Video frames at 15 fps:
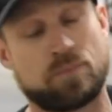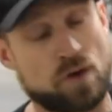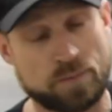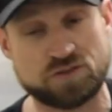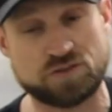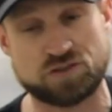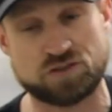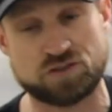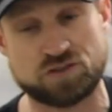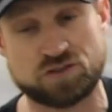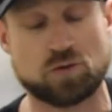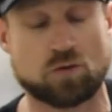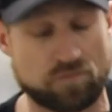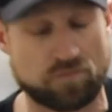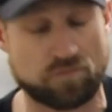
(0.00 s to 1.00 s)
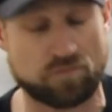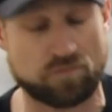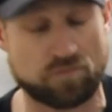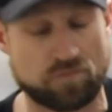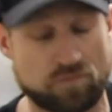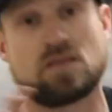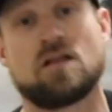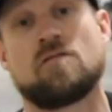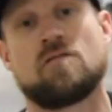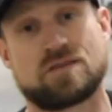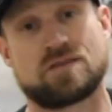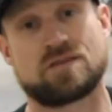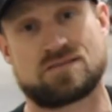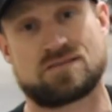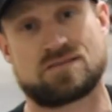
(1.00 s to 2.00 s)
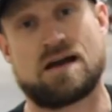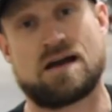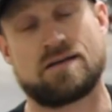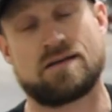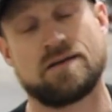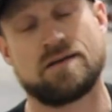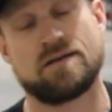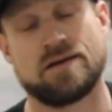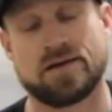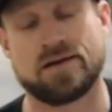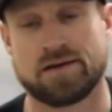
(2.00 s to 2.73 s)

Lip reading: I promise you, you will fall in love with this guy.